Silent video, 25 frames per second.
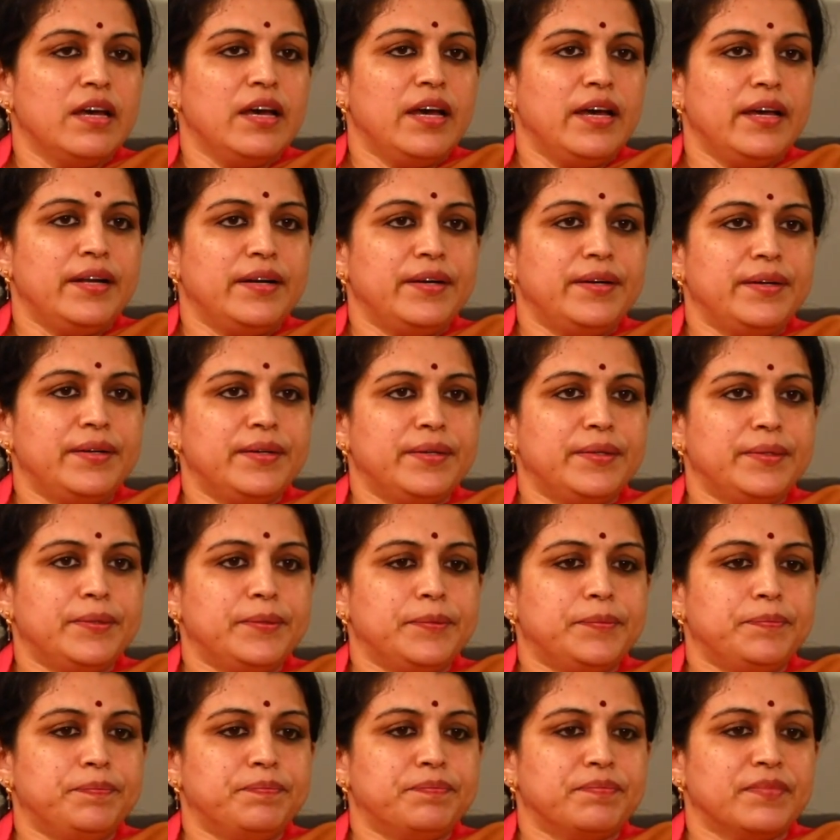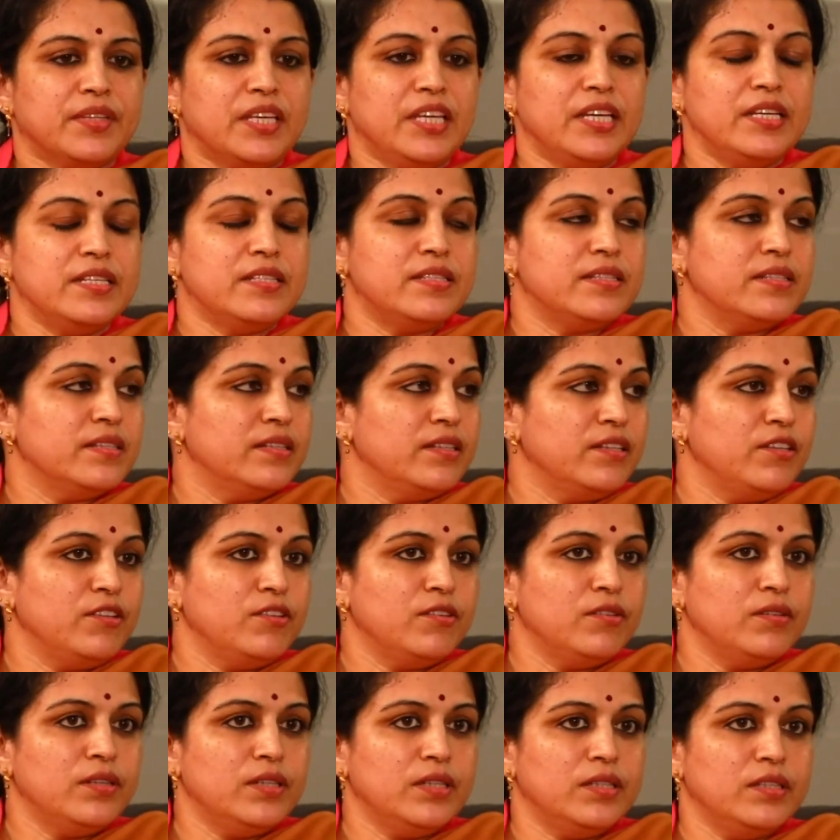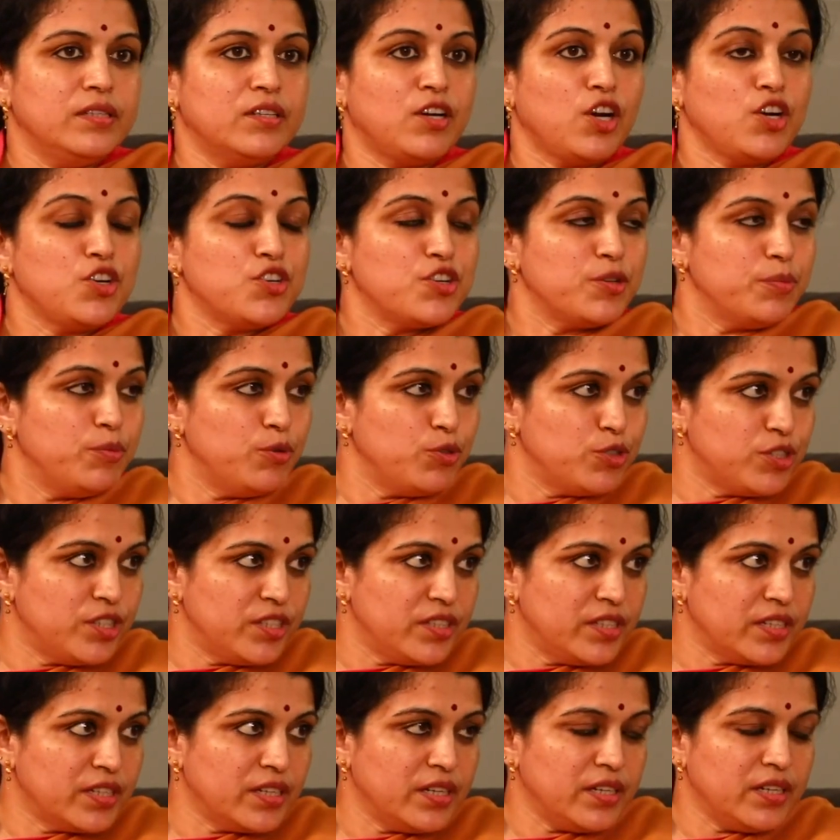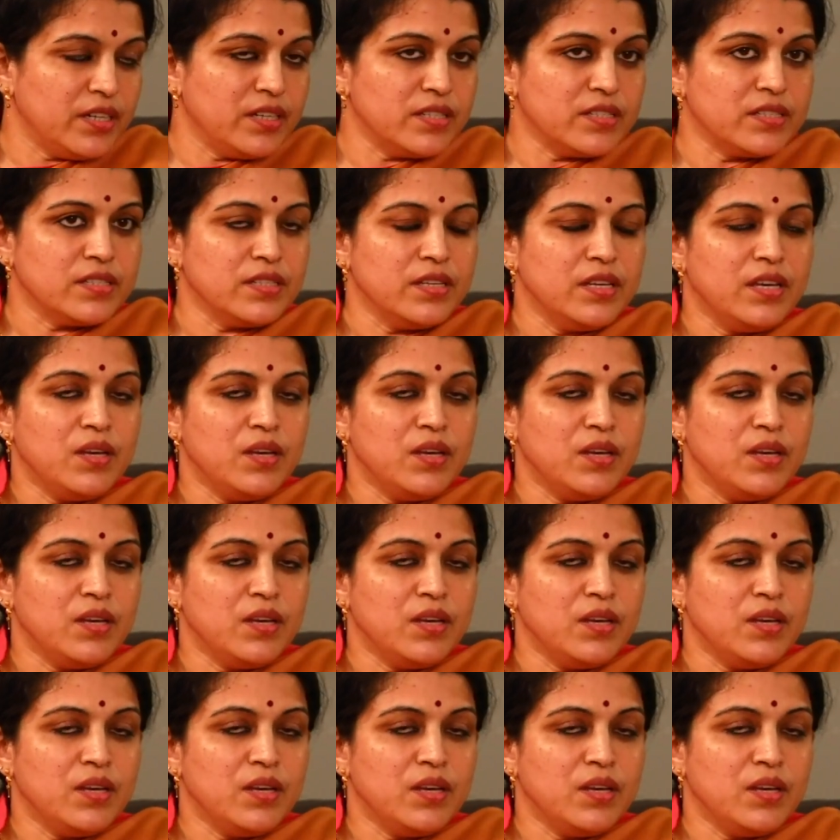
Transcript: and his contribution in the class,